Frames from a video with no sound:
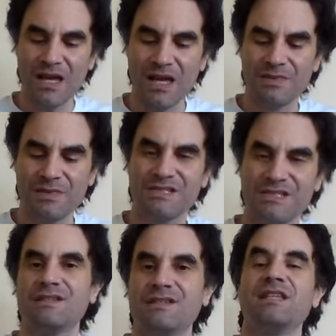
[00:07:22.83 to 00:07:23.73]

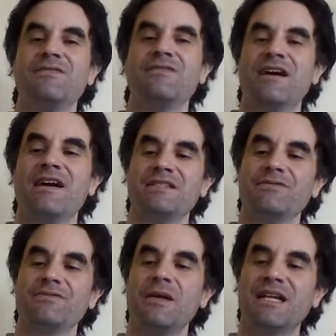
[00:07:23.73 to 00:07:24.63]
publishes this slave
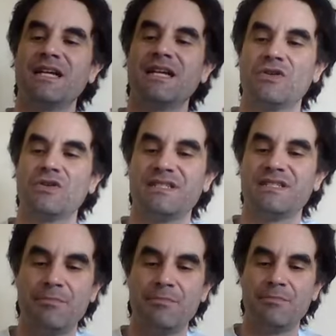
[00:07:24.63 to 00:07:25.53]
narrative, and it becomes sort of a
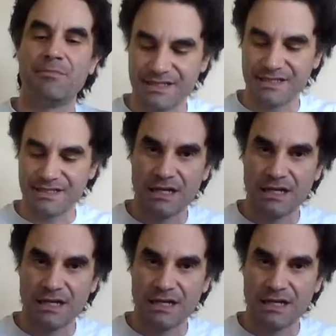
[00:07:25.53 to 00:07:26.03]
template